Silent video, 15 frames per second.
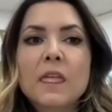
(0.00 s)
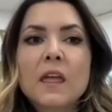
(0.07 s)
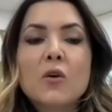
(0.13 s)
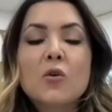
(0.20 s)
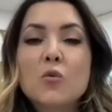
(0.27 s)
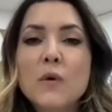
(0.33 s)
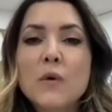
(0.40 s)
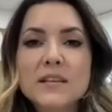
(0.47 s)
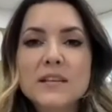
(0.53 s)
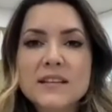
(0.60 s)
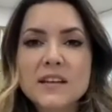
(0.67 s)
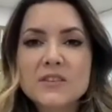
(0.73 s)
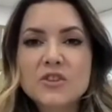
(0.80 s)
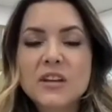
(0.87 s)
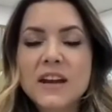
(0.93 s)
always
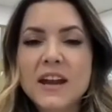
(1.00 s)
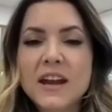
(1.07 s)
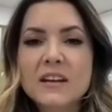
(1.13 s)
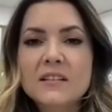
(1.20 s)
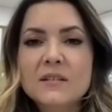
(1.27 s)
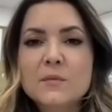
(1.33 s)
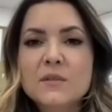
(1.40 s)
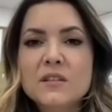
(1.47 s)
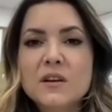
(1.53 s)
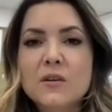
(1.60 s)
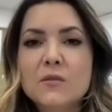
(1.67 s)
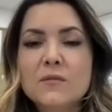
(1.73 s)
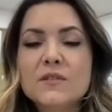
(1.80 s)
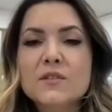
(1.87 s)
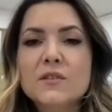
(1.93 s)
educating
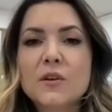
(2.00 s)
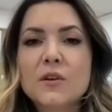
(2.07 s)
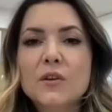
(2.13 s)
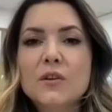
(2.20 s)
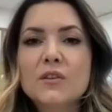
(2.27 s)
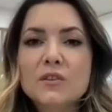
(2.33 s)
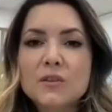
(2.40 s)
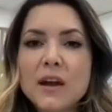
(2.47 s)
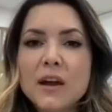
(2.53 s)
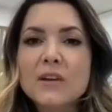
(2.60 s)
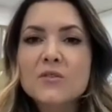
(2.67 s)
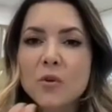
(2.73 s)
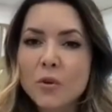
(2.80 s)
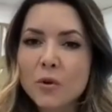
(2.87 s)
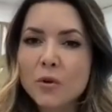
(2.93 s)
themselves. So
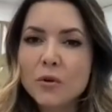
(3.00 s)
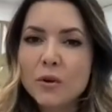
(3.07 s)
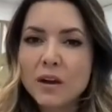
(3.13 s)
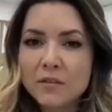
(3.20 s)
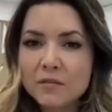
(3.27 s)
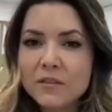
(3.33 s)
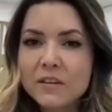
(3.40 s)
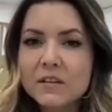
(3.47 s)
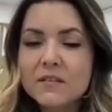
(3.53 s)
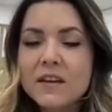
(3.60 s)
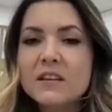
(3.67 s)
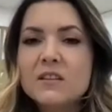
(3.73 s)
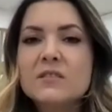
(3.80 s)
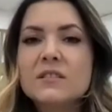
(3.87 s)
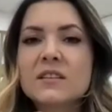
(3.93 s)
I feel
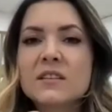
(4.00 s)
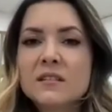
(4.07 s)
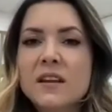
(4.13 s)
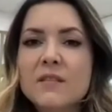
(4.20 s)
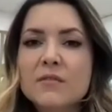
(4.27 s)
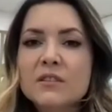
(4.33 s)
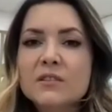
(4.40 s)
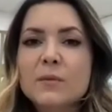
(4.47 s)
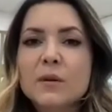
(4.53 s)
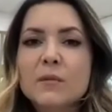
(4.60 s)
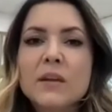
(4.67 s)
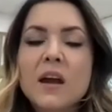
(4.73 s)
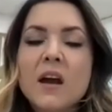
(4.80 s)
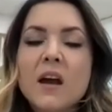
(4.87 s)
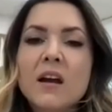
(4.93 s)
that your skill level is
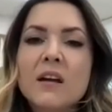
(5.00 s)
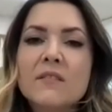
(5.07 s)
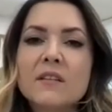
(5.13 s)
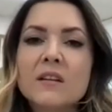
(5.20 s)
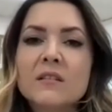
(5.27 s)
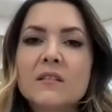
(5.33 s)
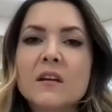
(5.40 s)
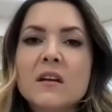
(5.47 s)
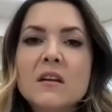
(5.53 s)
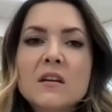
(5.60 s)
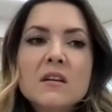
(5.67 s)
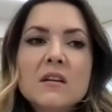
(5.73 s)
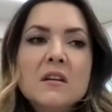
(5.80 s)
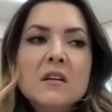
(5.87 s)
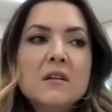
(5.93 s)
probably higher than
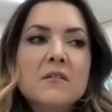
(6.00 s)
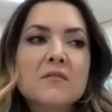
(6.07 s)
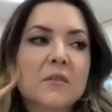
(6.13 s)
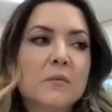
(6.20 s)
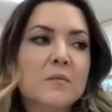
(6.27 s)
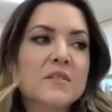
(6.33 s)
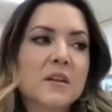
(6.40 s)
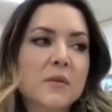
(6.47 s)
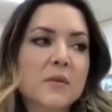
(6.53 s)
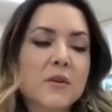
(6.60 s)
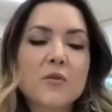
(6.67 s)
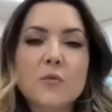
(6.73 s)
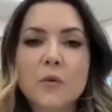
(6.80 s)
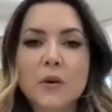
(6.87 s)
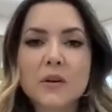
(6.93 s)
from someone
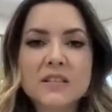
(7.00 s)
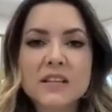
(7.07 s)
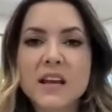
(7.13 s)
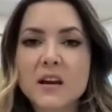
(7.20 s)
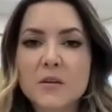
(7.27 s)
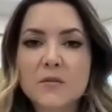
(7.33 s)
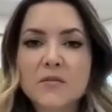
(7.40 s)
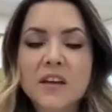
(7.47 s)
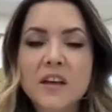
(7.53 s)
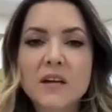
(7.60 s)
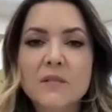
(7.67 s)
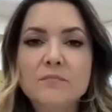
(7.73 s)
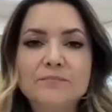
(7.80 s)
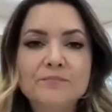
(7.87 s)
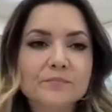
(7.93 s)
who works out of
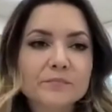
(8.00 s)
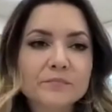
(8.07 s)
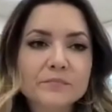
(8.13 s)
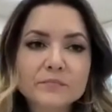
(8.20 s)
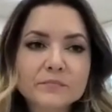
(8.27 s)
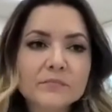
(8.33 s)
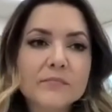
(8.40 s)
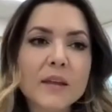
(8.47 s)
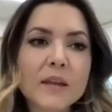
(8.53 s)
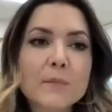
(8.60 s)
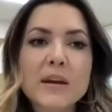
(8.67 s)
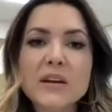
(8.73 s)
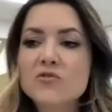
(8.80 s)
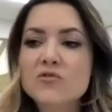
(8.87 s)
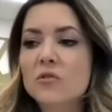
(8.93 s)
their
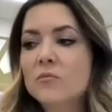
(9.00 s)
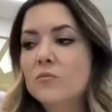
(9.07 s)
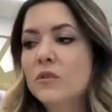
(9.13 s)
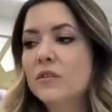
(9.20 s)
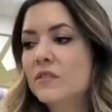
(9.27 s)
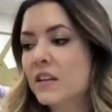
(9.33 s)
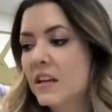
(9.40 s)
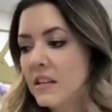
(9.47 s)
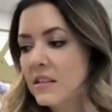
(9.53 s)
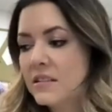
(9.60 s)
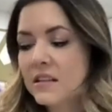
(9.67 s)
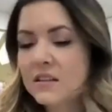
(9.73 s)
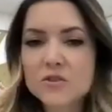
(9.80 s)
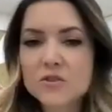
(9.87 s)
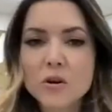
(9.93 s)
bedroom with kids
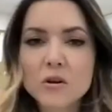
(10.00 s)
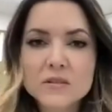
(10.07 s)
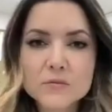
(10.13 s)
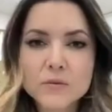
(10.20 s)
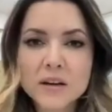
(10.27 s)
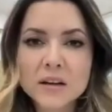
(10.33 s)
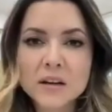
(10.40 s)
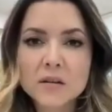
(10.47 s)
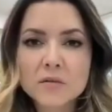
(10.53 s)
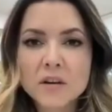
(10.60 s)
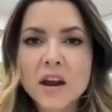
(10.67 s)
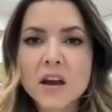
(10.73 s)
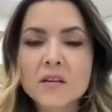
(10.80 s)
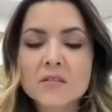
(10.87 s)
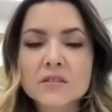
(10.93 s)
and dogs running
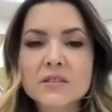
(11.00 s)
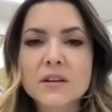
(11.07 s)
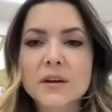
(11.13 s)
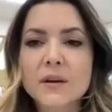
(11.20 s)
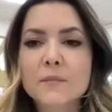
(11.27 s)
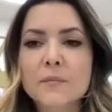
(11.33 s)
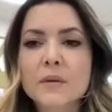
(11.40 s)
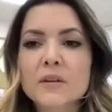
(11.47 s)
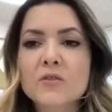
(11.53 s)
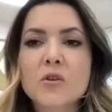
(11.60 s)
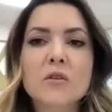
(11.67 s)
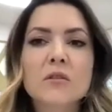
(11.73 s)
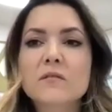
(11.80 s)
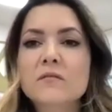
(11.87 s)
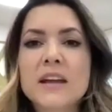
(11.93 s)
around and
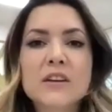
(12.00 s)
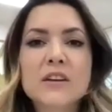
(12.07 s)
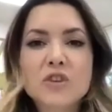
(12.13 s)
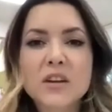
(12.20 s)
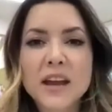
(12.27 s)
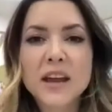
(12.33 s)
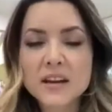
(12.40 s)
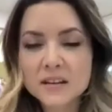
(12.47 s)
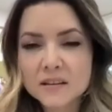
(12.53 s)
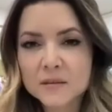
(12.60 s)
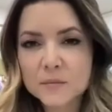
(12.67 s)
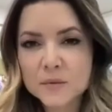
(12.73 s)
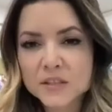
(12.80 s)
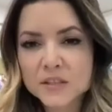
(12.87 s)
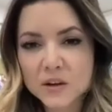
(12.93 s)
not educating
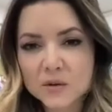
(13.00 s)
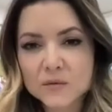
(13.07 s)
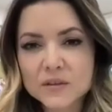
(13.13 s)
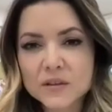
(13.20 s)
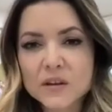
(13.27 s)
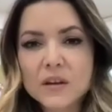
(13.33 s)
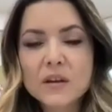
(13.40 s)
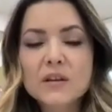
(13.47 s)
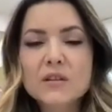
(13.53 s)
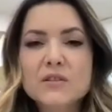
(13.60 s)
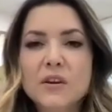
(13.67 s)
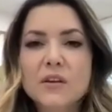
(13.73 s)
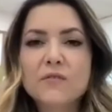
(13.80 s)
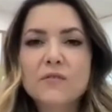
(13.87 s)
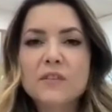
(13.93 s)
themselves.
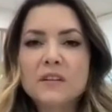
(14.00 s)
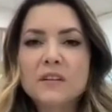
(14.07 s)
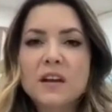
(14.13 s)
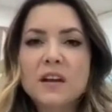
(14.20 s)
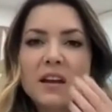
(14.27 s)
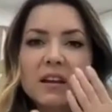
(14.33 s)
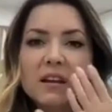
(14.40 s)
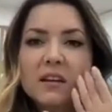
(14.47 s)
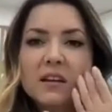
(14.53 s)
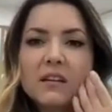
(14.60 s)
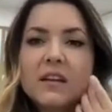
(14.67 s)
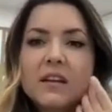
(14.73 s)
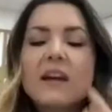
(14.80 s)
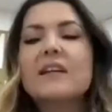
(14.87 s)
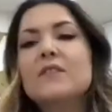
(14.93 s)
So I feel like,
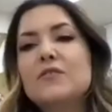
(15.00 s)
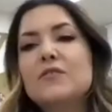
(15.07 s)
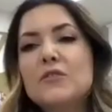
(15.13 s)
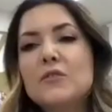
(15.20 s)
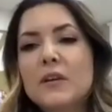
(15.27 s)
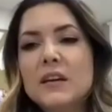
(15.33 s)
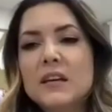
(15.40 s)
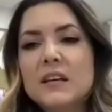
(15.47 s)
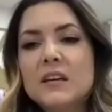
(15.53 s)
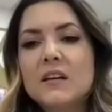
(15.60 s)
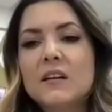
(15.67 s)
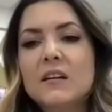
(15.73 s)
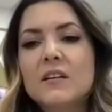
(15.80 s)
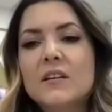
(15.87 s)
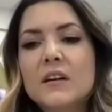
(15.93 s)
yeah, if you are
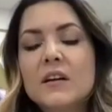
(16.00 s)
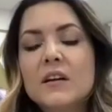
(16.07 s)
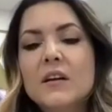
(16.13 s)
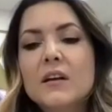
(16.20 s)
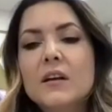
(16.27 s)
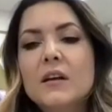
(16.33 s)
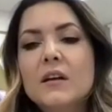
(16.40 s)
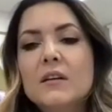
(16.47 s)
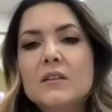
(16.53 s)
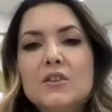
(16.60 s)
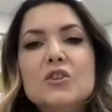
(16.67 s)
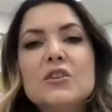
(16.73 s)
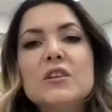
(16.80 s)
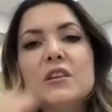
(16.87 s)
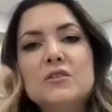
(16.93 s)
here,
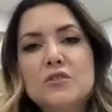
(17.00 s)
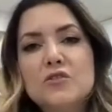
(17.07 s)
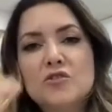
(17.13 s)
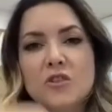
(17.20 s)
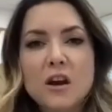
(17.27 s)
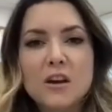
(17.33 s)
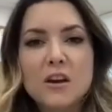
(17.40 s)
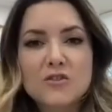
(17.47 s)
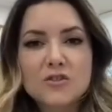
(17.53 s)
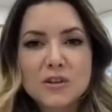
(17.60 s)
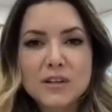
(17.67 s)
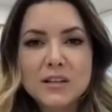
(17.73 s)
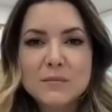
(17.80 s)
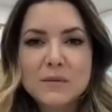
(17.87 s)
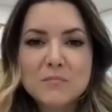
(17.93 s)
you need to charge a
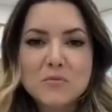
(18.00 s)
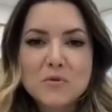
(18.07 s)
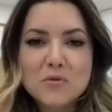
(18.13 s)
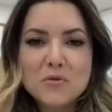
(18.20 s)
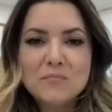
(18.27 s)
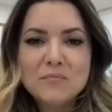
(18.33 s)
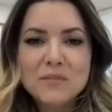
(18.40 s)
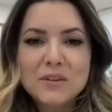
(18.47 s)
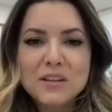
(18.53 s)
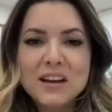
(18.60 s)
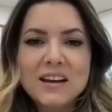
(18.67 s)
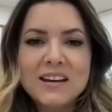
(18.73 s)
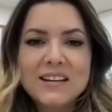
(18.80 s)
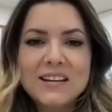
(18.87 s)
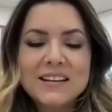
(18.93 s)
little bit more,
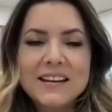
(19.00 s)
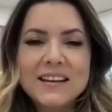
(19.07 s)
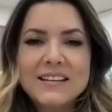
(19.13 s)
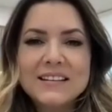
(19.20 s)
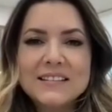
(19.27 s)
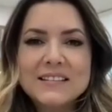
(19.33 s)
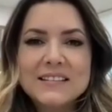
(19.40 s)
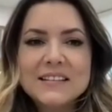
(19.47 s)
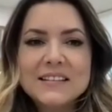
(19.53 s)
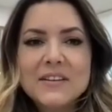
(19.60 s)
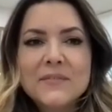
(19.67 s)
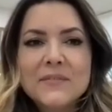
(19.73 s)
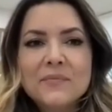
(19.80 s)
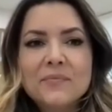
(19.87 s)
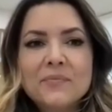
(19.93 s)
okay? And
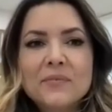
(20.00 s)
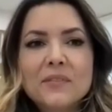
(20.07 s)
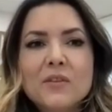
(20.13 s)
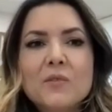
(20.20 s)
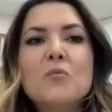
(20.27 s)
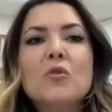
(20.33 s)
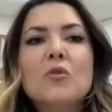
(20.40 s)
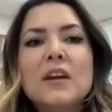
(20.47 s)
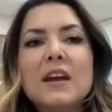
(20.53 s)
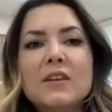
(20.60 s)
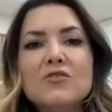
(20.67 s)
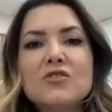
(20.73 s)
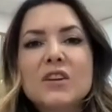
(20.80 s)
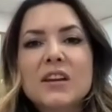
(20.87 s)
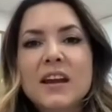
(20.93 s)
the more you
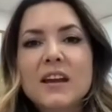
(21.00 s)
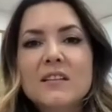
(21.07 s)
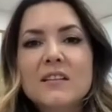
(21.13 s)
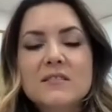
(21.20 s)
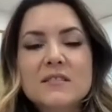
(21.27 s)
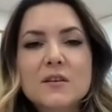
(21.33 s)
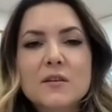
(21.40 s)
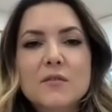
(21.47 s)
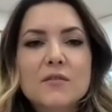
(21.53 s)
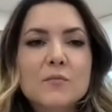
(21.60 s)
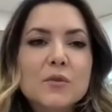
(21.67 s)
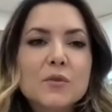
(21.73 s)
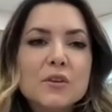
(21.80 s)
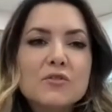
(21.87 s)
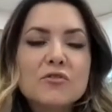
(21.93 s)
educate yourself, the
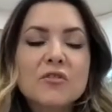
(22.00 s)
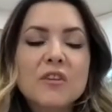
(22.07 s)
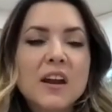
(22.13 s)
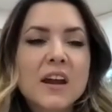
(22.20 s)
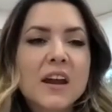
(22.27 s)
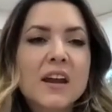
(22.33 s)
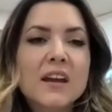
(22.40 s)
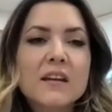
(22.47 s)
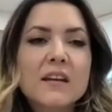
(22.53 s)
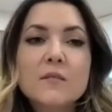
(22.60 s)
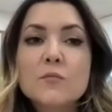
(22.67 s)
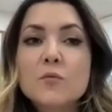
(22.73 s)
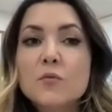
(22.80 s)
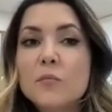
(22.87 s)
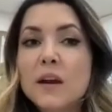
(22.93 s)
more you train, the
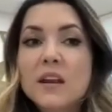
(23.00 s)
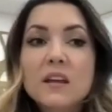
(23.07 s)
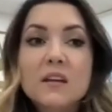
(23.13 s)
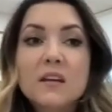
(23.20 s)
more money you